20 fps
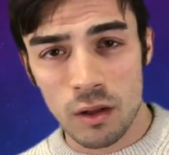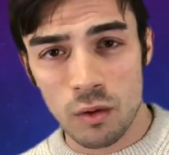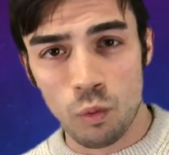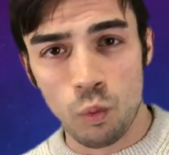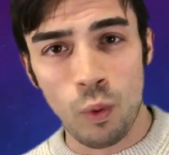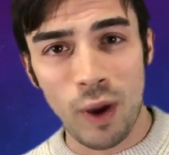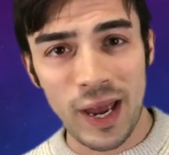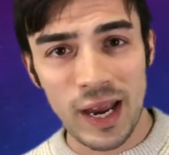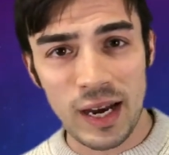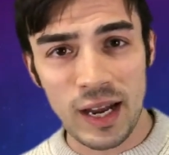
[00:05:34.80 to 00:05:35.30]

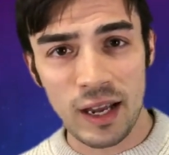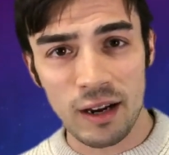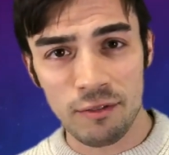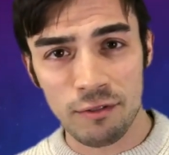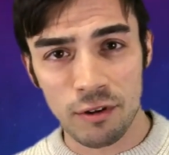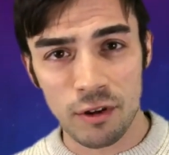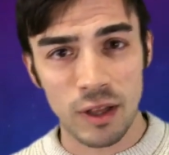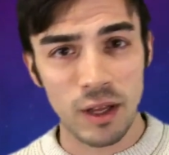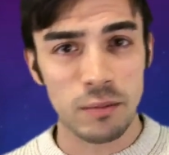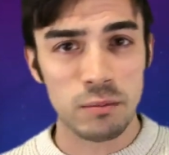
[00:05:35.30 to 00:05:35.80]
waiting
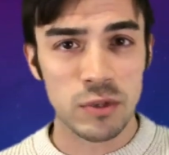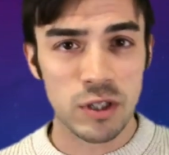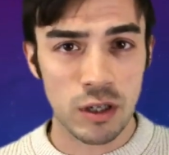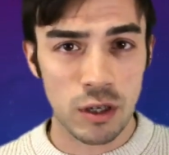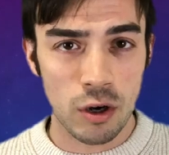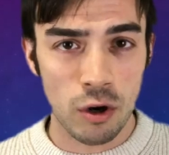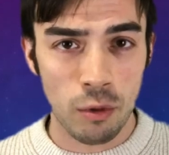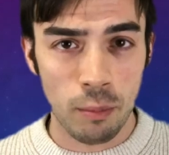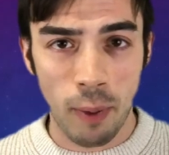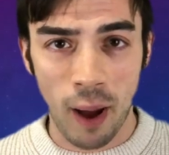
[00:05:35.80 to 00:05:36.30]
for them to
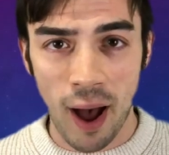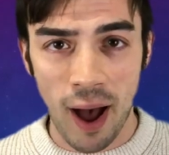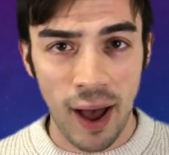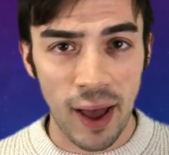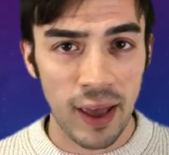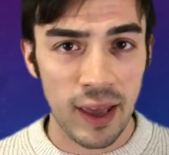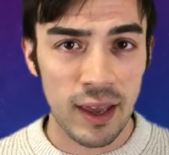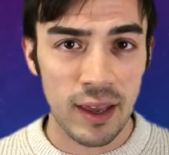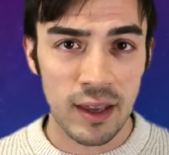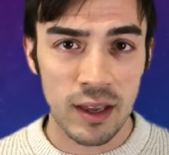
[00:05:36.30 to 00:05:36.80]
go
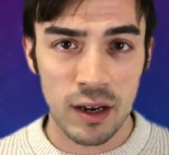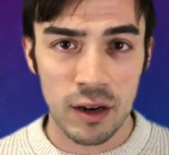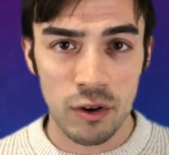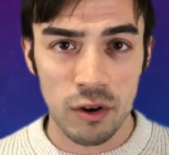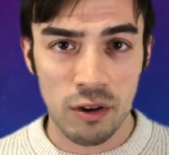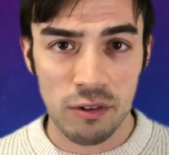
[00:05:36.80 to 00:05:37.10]
by, you know,